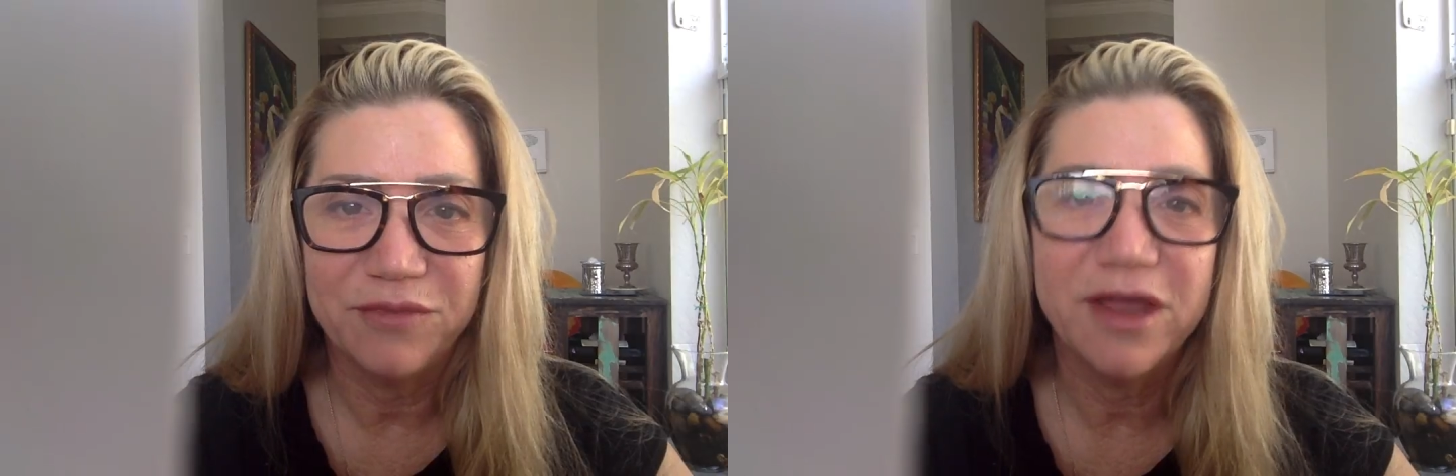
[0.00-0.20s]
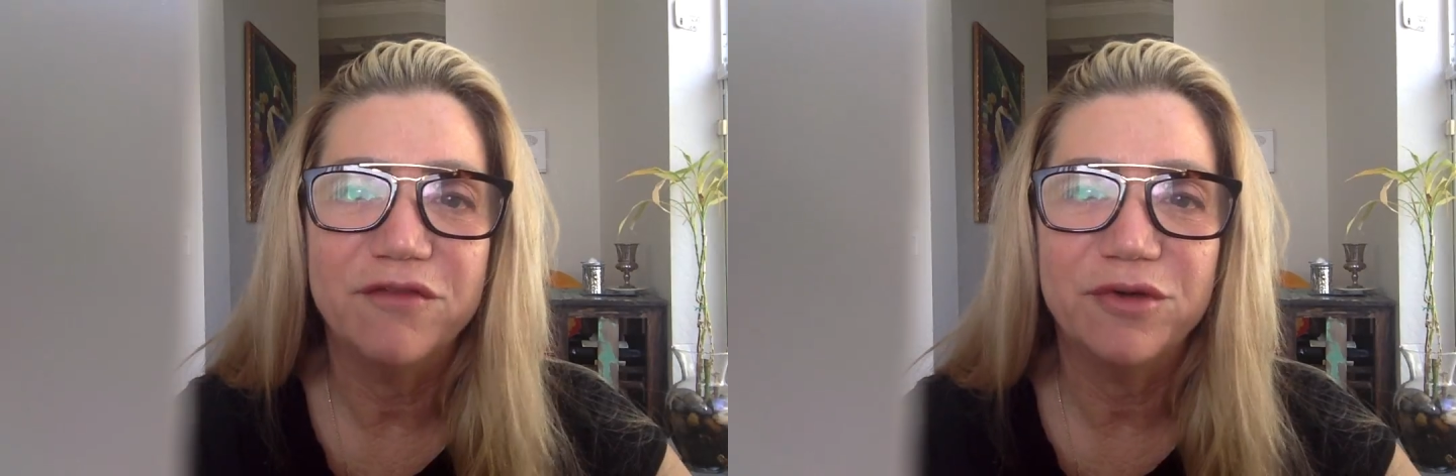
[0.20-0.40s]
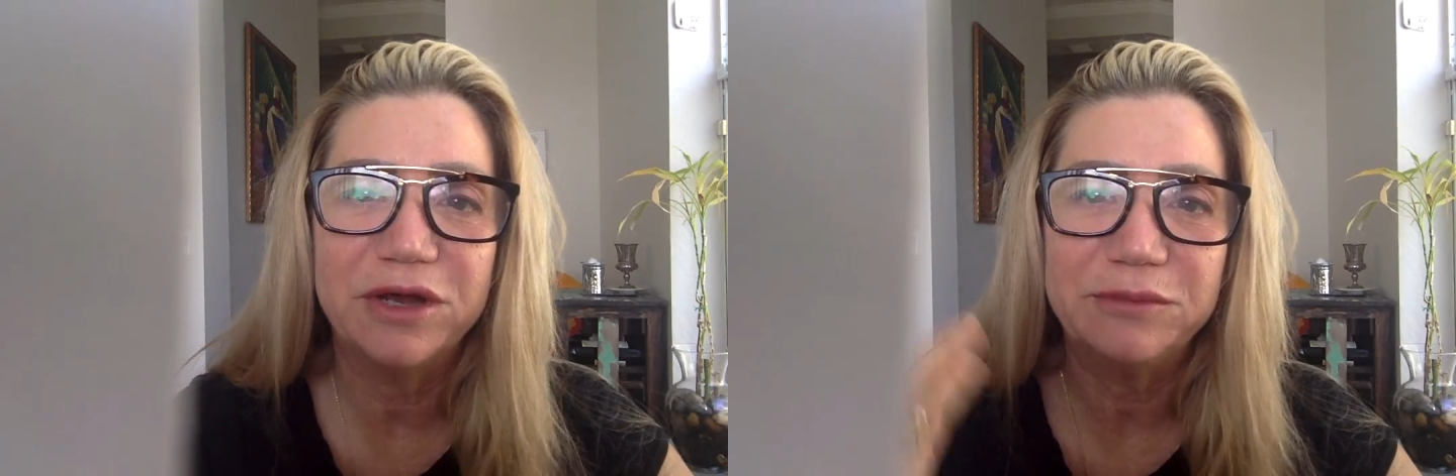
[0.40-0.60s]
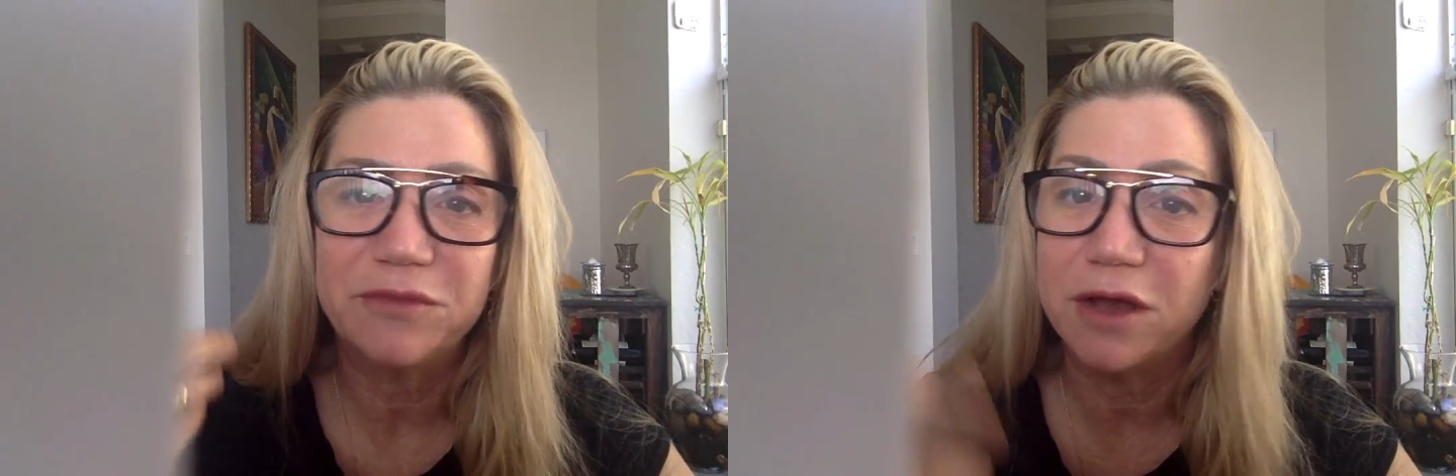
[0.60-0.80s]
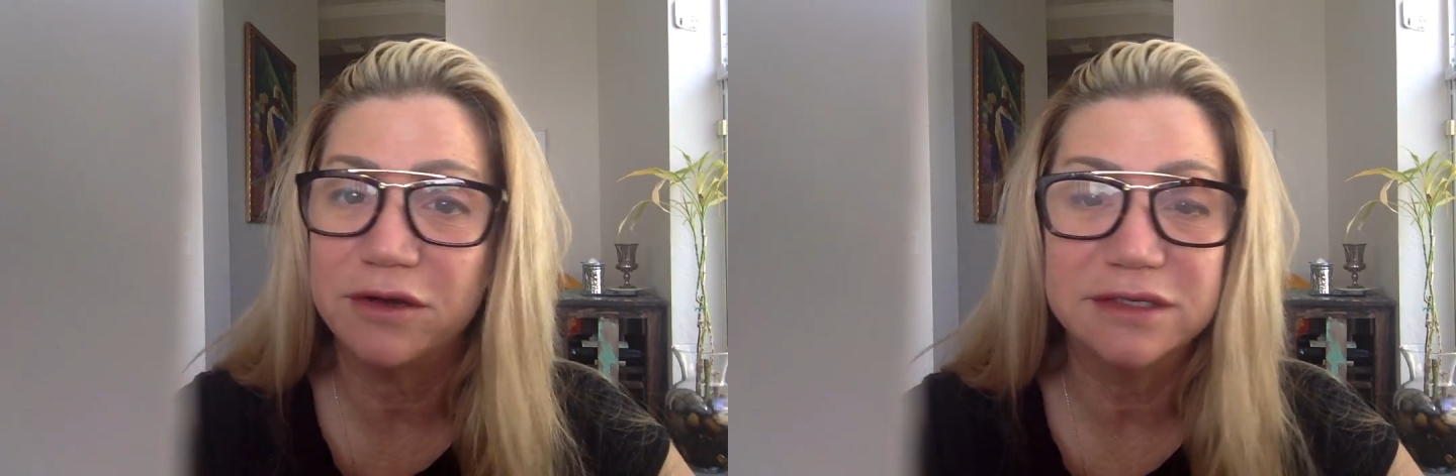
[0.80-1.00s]
Hey everyone,
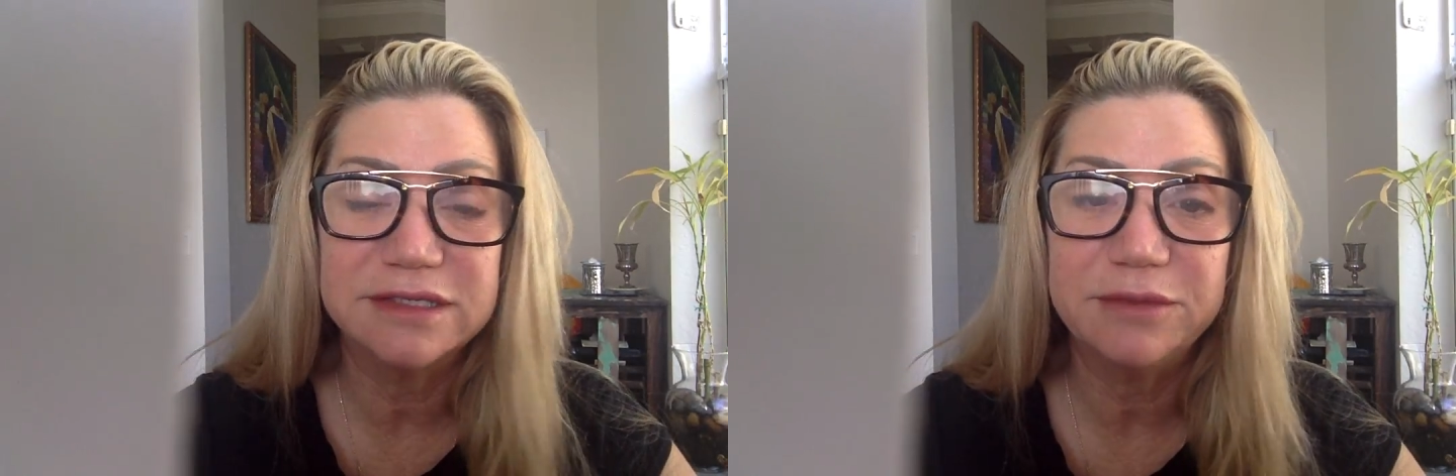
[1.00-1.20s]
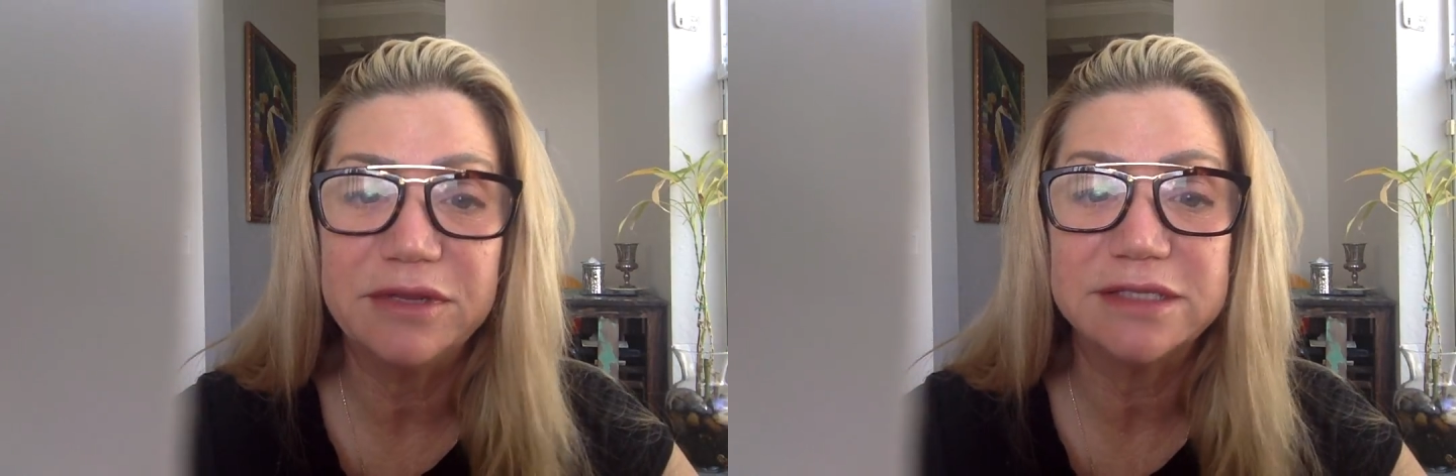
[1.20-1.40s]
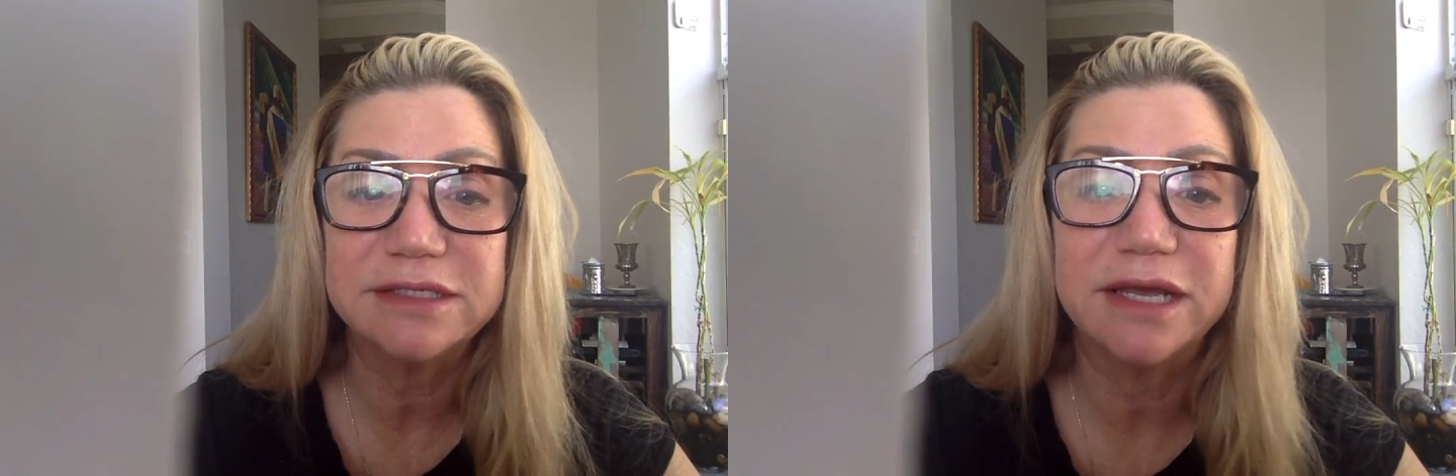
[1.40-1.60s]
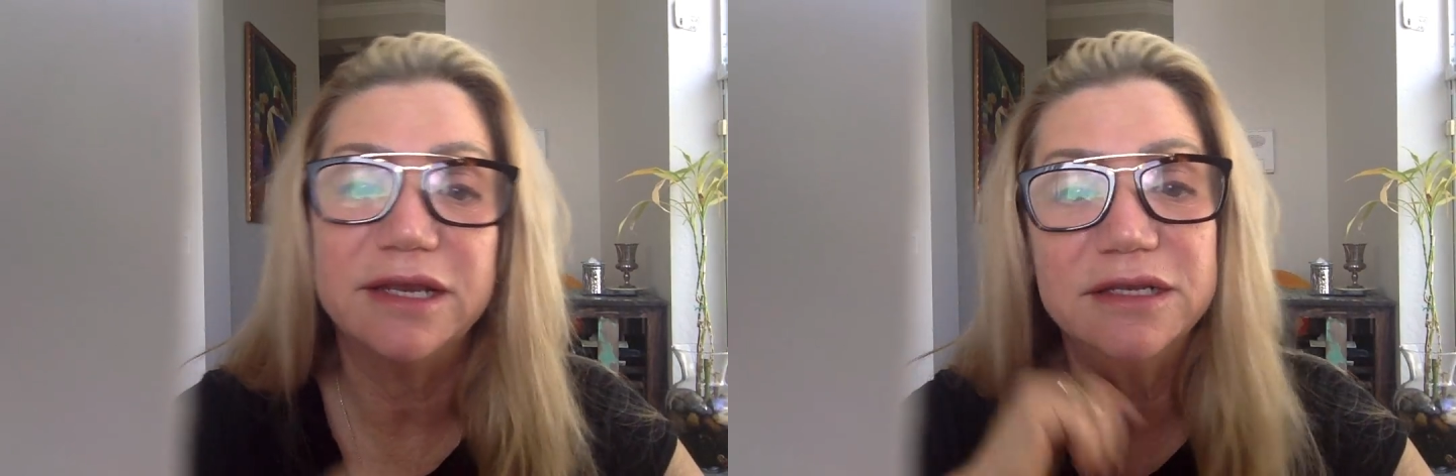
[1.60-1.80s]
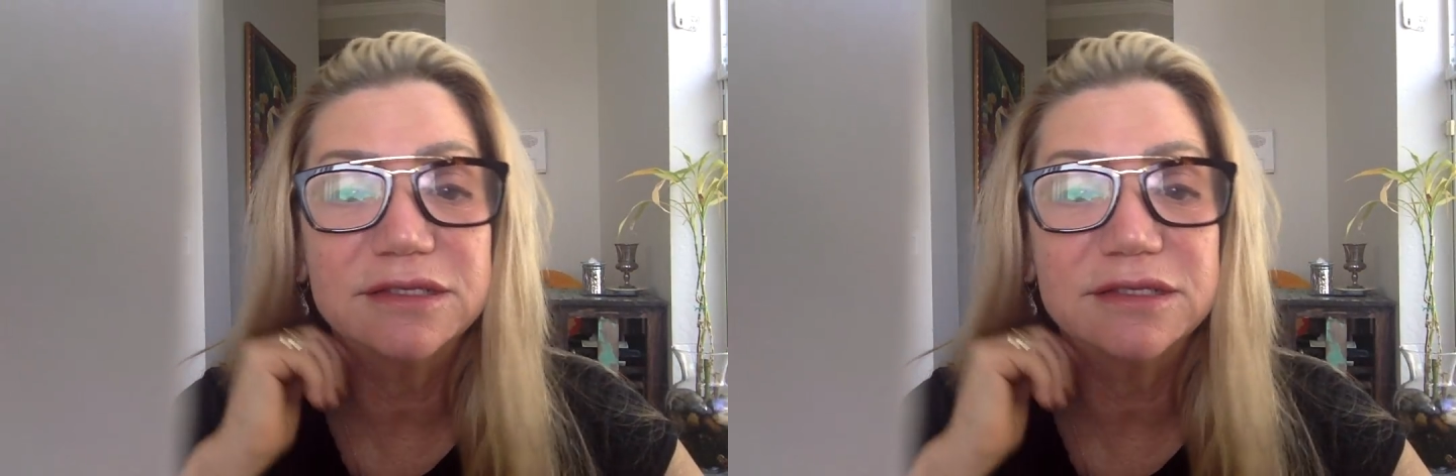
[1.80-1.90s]
I couldn't sleep last night,